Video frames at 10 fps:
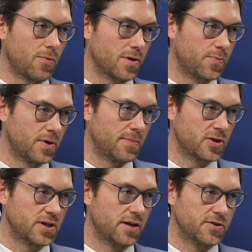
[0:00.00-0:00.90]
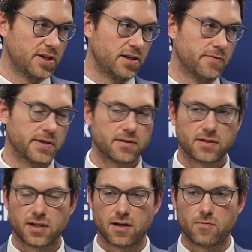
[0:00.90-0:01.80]
worth putting much energy into it.
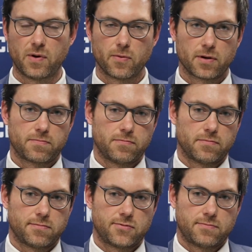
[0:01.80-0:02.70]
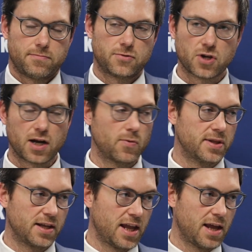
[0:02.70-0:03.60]
We were trying to
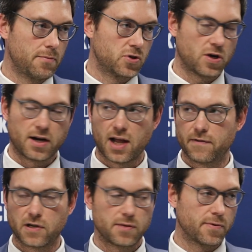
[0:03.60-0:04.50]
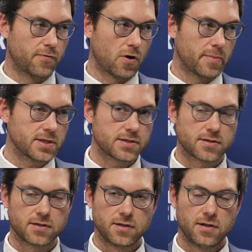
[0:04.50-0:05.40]
win the game, trying to have a good
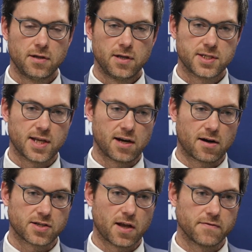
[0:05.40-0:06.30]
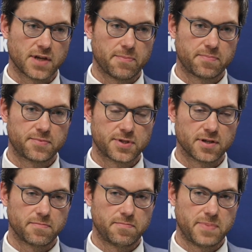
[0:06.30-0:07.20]
performance, setting ourselves up
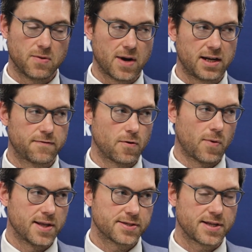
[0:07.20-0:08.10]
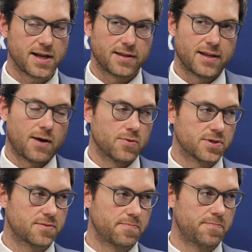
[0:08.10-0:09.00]
to be ready for Wednesday, and that
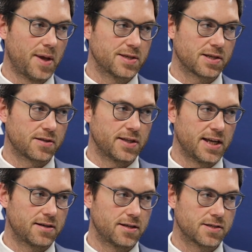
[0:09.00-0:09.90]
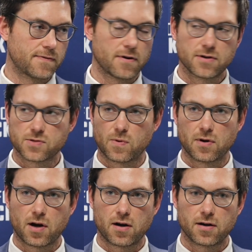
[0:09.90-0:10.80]
was basically it as far as
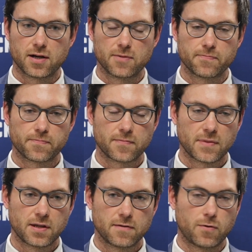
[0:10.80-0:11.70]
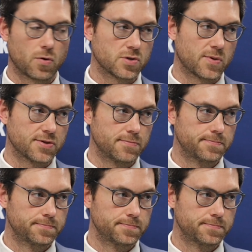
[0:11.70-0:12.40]
where our focus was.